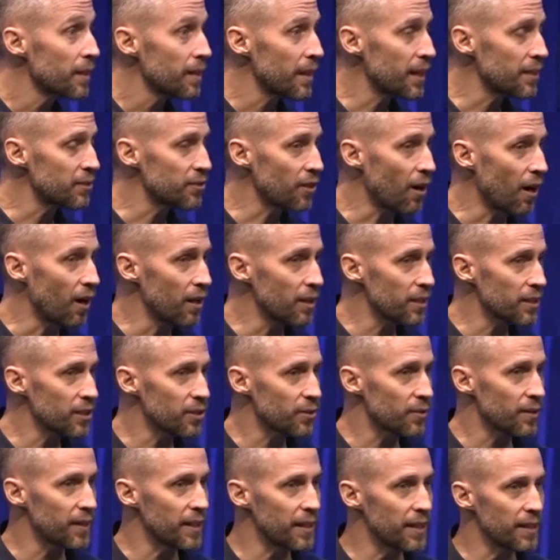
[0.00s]
Let's all
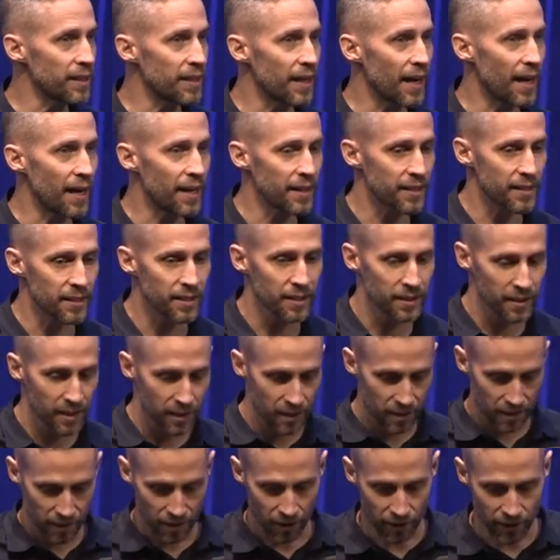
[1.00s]
agree that,
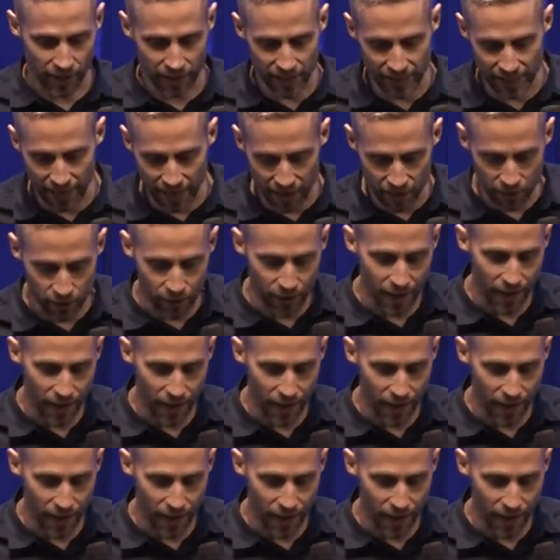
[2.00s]
okay, yeah, you